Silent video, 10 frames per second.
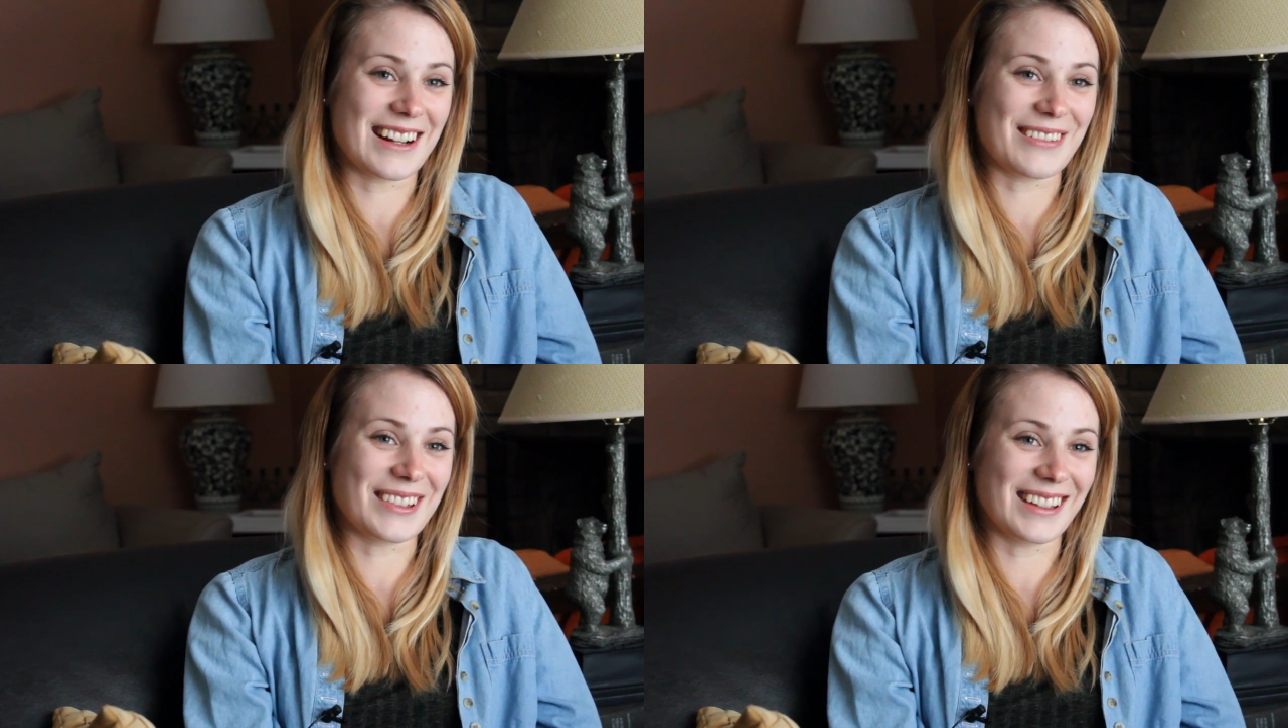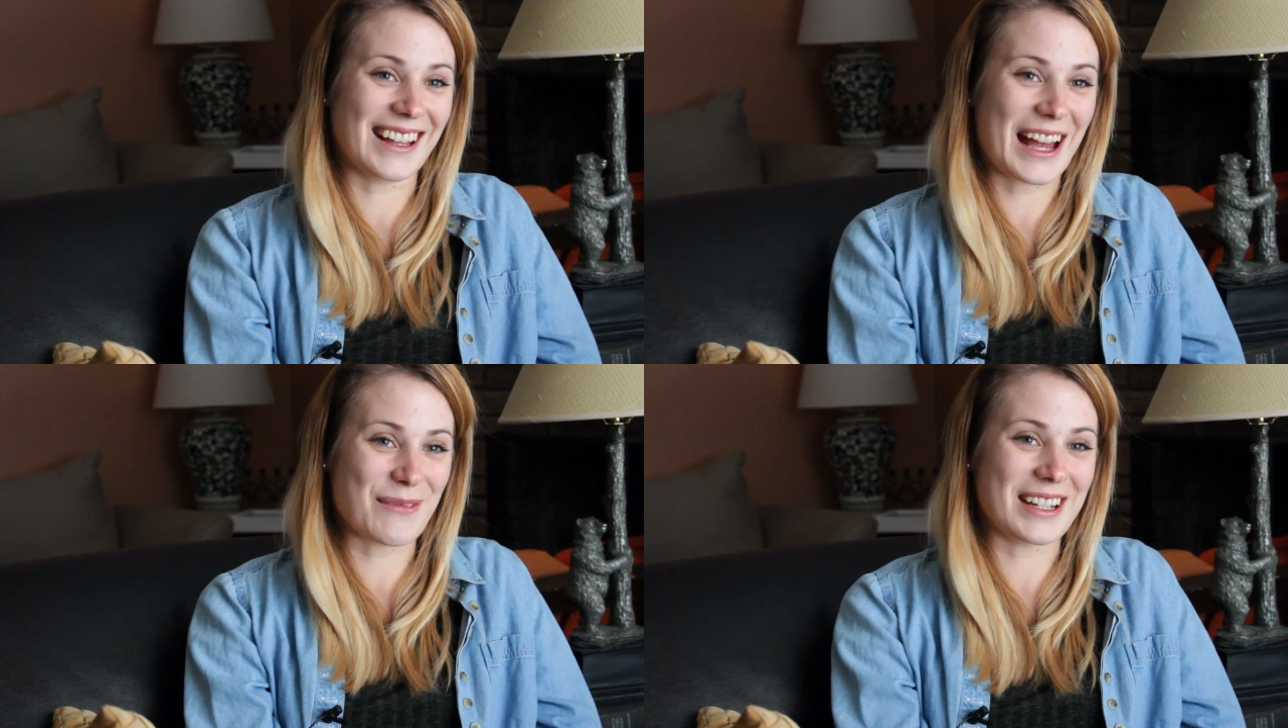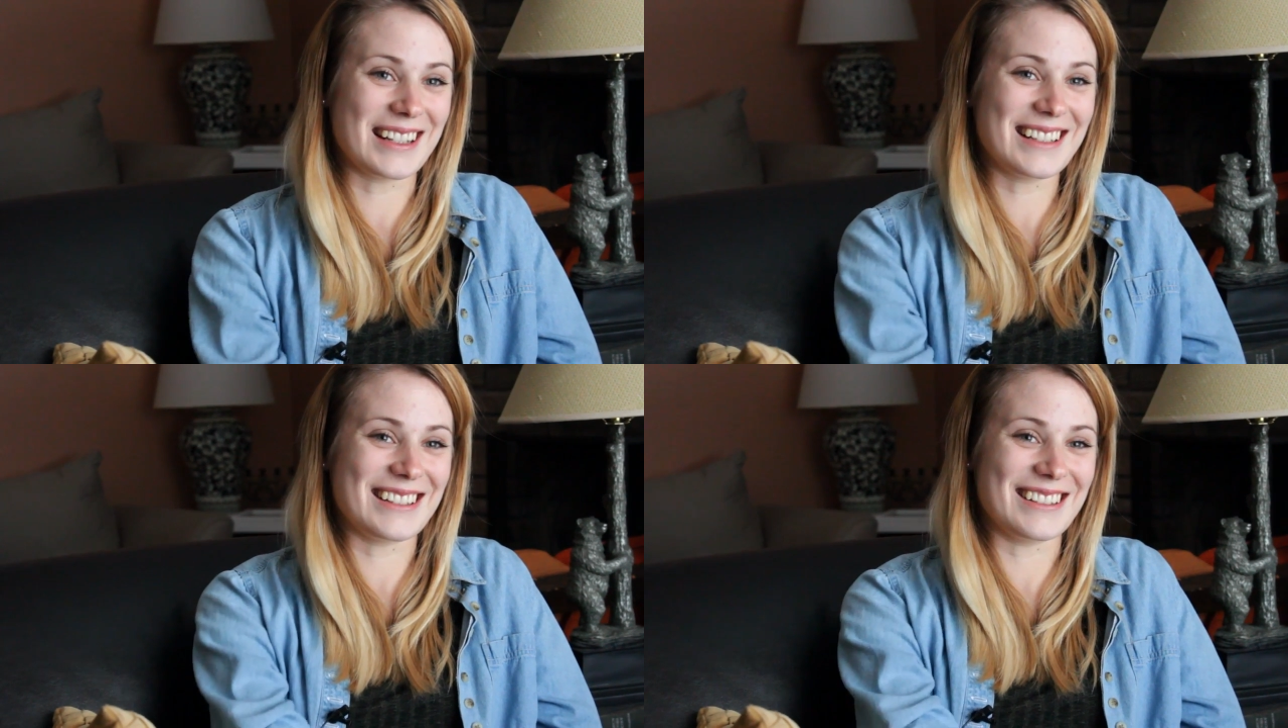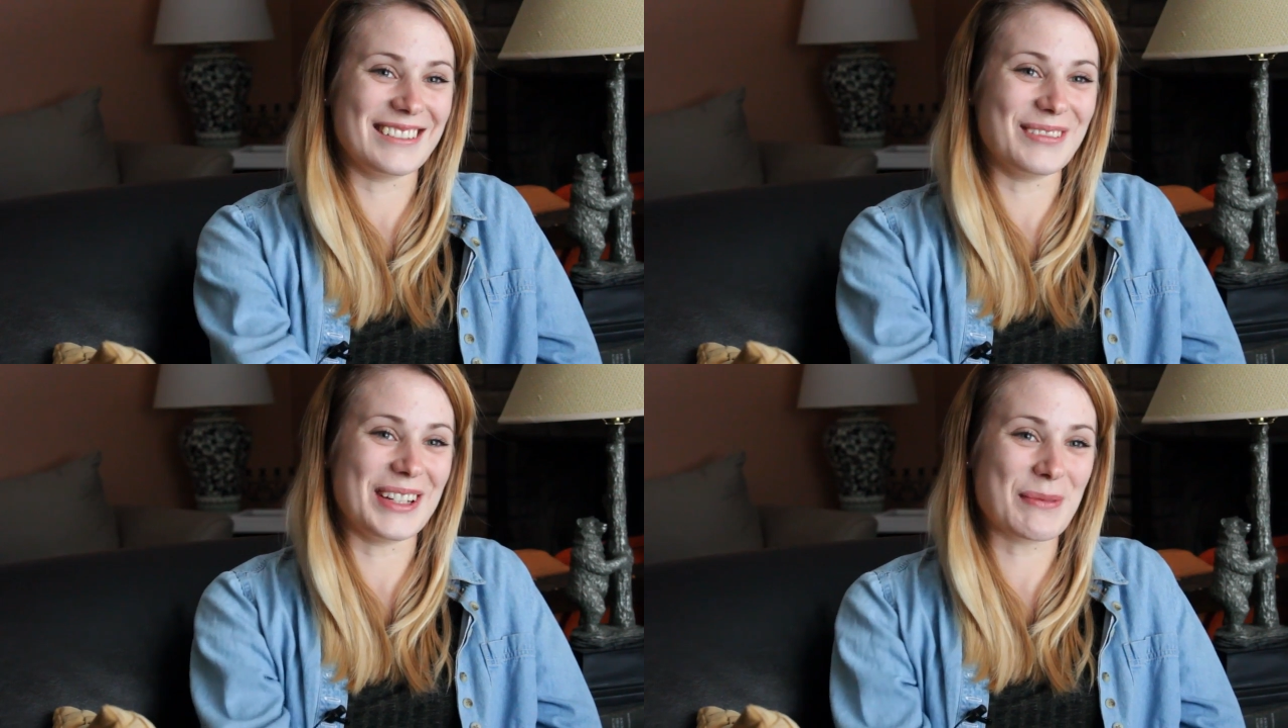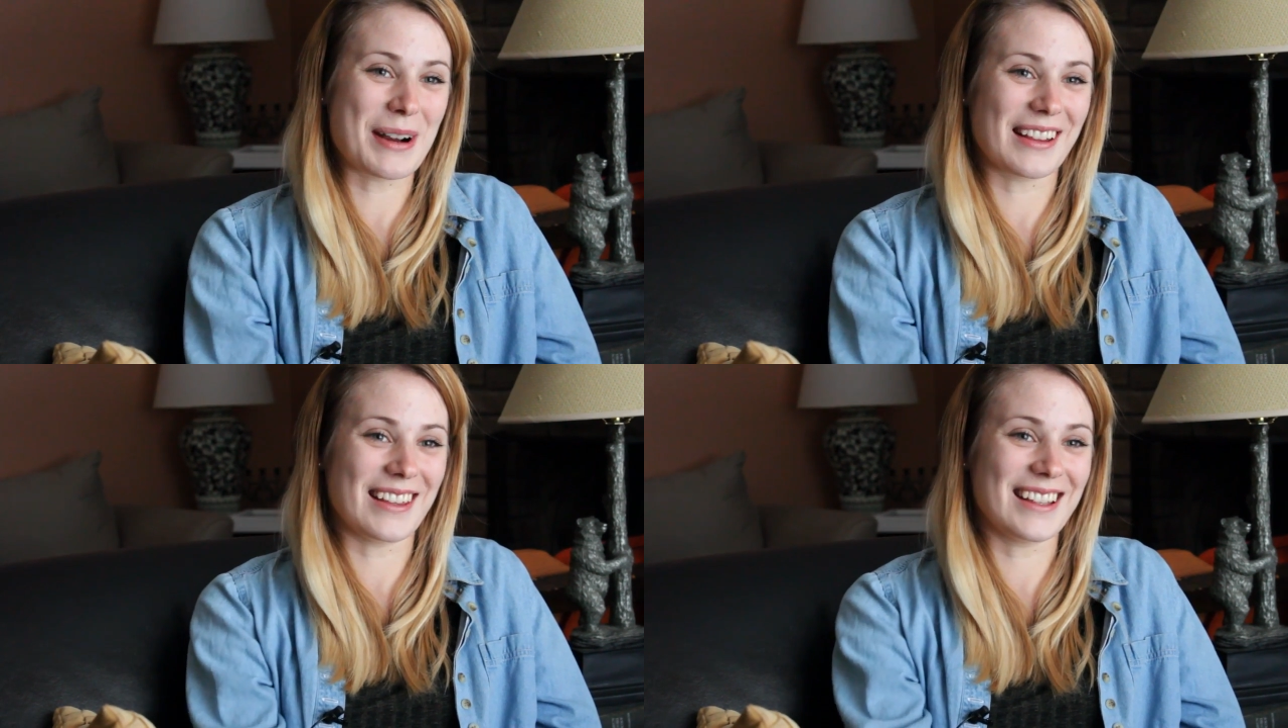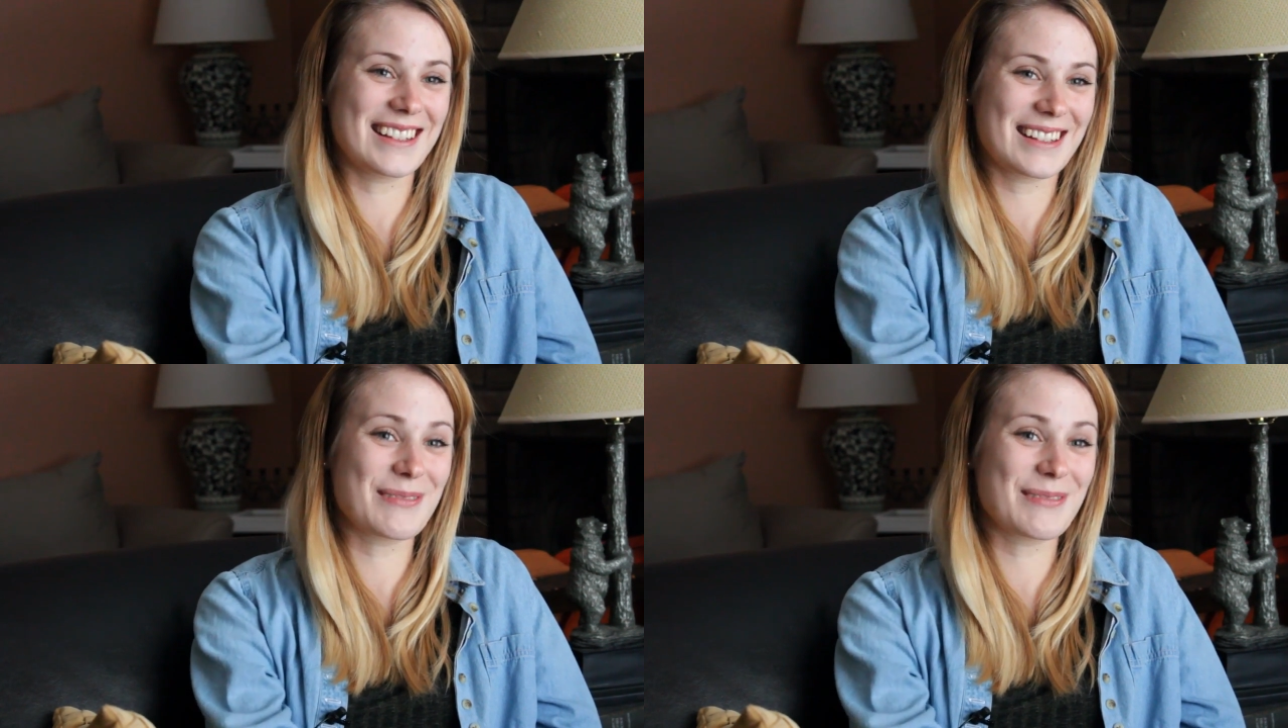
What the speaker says: I'm really happy to be a part of this